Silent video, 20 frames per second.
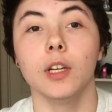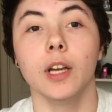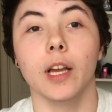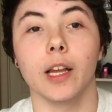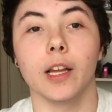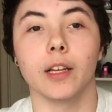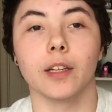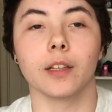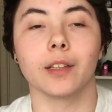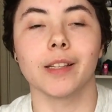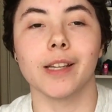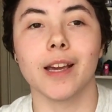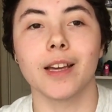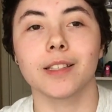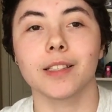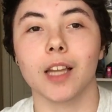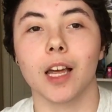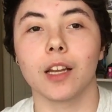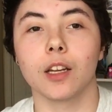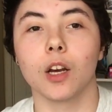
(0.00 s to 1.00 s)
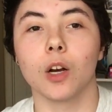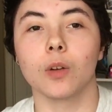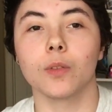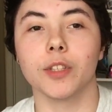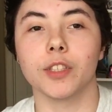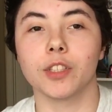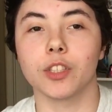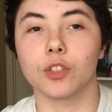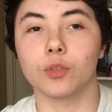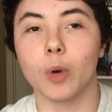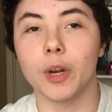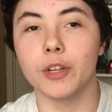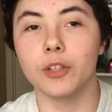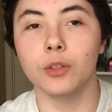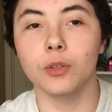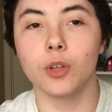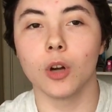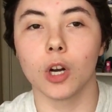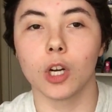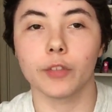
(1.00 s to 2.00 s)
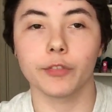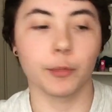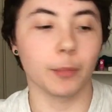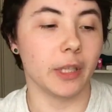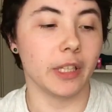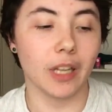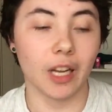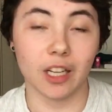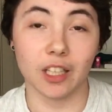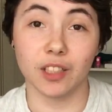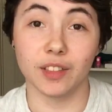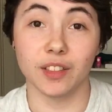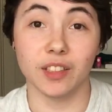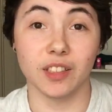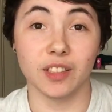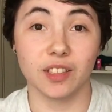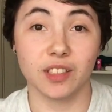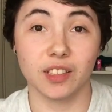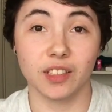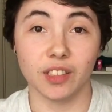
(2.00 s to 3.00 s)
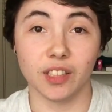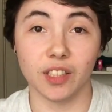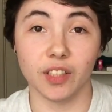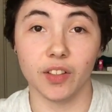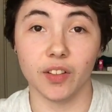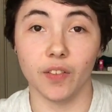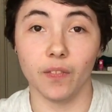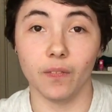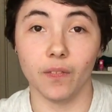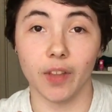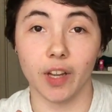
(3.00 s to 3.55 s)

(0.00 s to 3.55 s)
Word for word: And yes, I know this is way too dark for me. I got this in